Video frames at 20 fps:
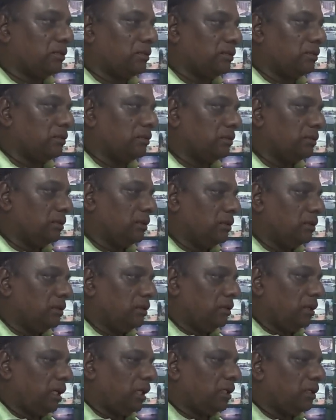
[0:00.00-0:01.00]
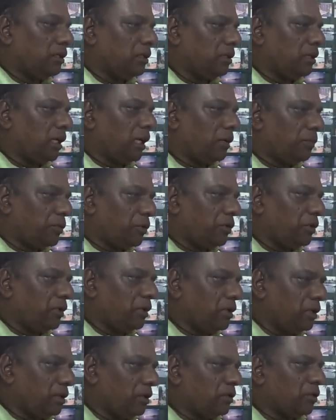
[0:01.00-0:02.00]
So, and the
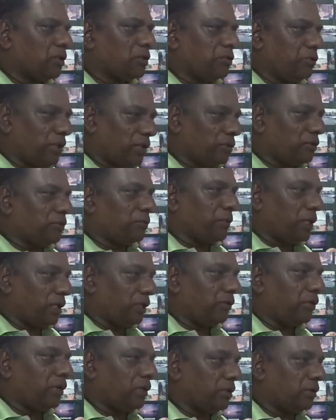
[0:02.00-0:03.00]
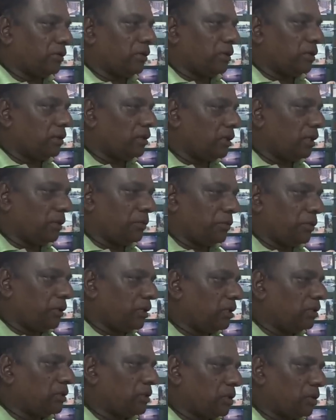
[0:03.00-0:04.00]
library, because friends of mine ran a
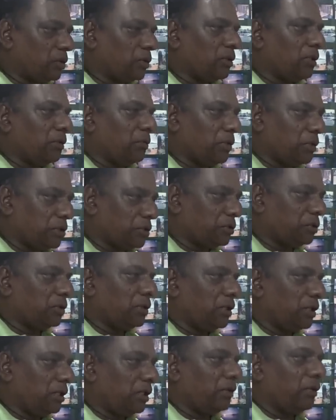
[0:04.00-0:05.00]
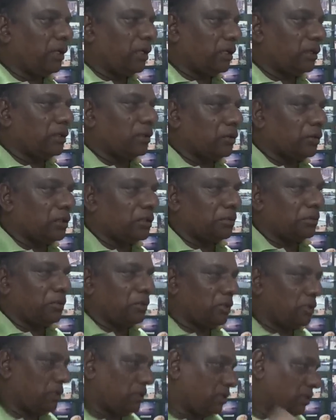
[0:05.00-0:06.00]
library, and slowly but surely they ran at a loss
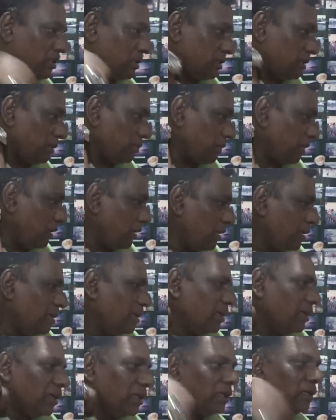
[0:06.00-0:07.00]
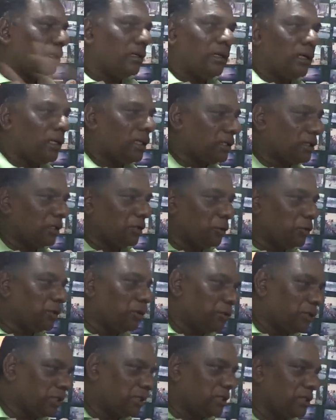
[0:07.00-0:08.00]
because it's a
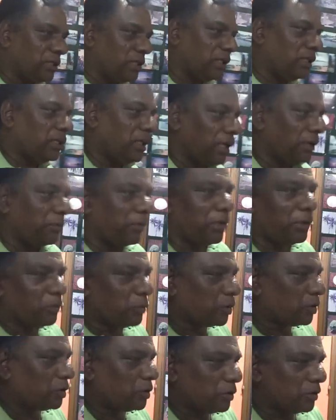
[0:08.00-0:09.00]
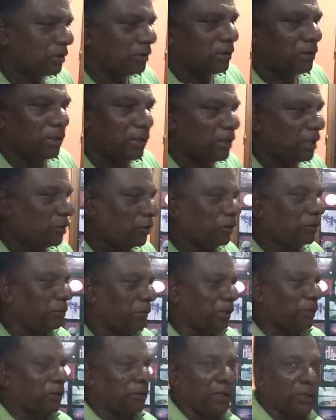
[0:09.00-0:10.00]
universal thing. Library books they're not
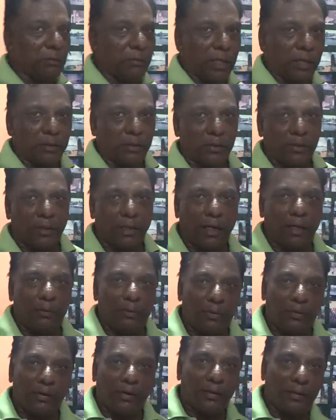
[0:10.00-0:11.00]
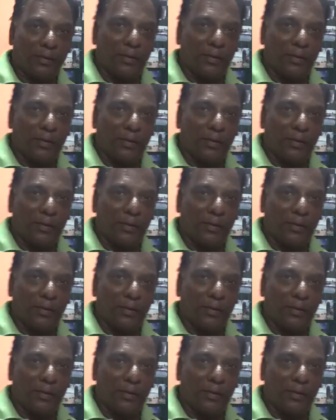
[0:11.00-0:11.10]
meant to come back to the library.